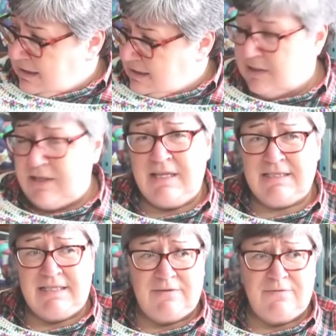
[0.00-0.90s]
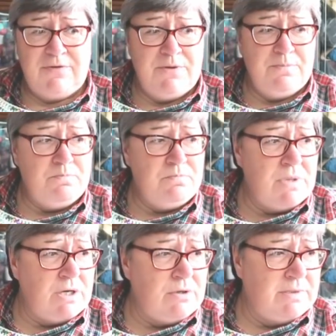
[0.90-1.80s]
Yes, I think that's it for the
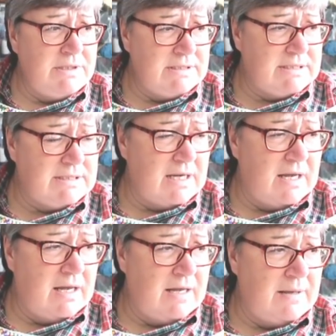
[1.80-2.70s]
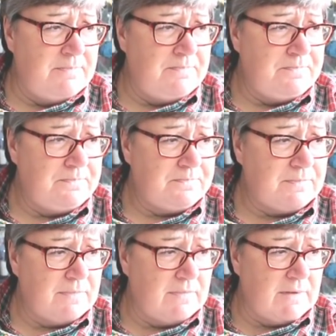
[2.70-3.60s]
moment. Um,
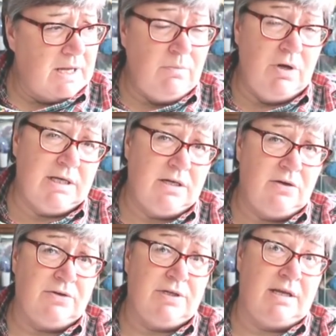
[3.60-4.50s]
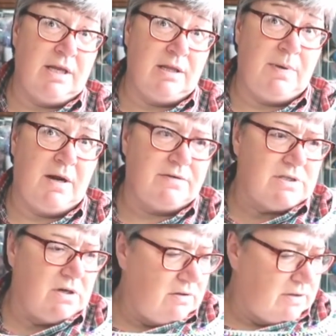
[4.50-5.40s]
I'm working on another pair of
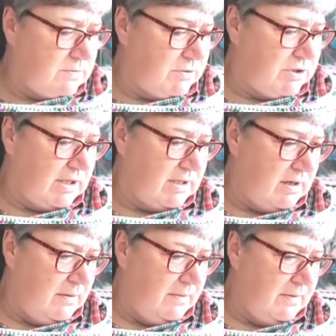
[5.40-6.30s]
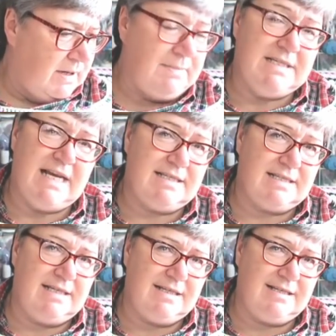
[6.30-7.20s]
socks, which I, I'll, I'm
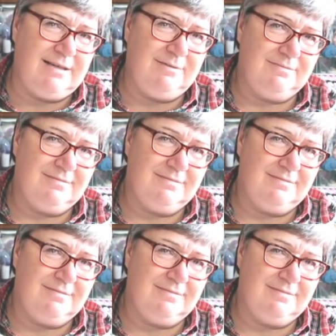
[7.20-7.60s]
test knitting.